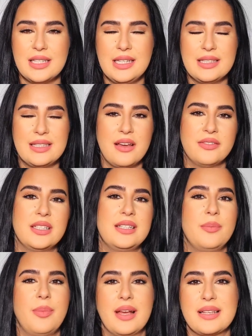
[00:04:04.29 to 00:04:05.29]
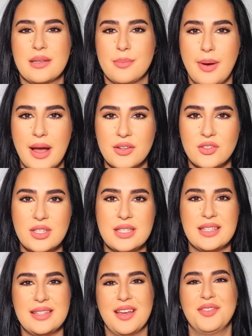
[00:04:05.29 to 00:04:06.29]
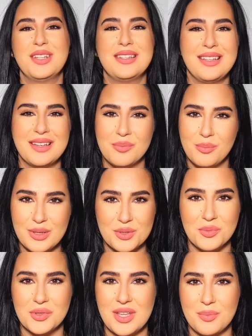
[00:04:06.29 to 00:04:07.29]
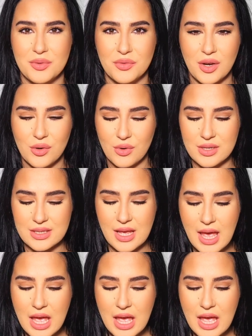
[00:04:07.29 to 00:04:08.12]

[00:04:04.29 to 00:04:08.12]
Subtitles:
It definitely packs a punch. This is definitely a beast mode type of fragrance.